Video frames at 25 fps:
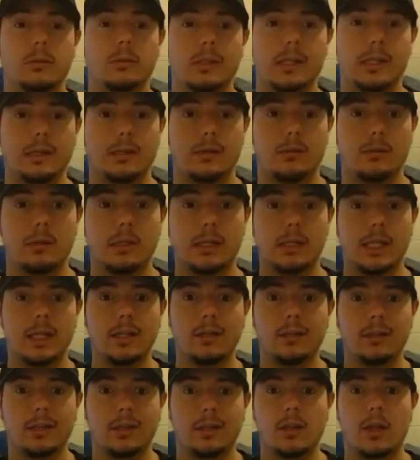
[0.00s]
He can he
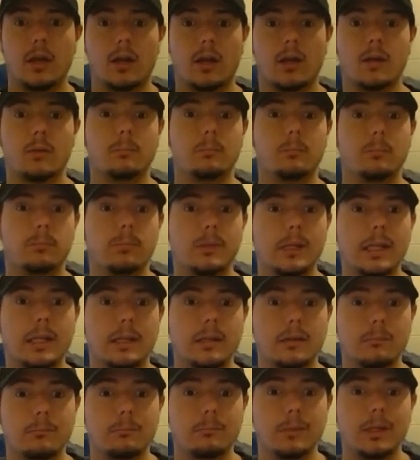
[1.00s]
can uh he
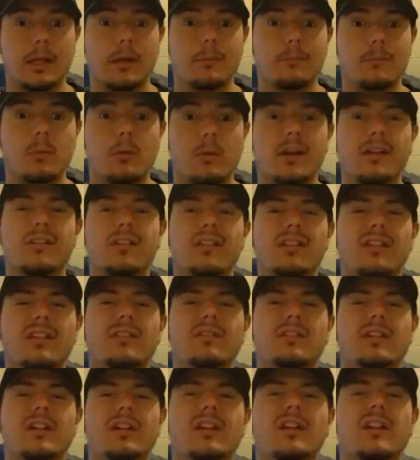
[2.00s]
can become a wide
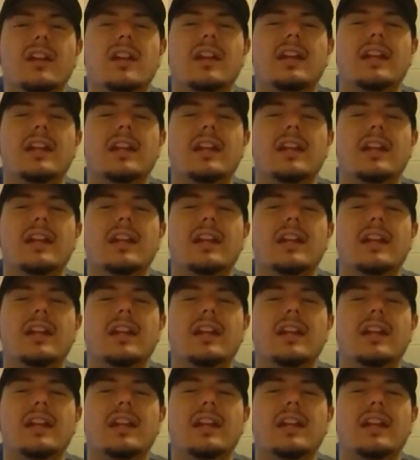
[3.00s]
receiver.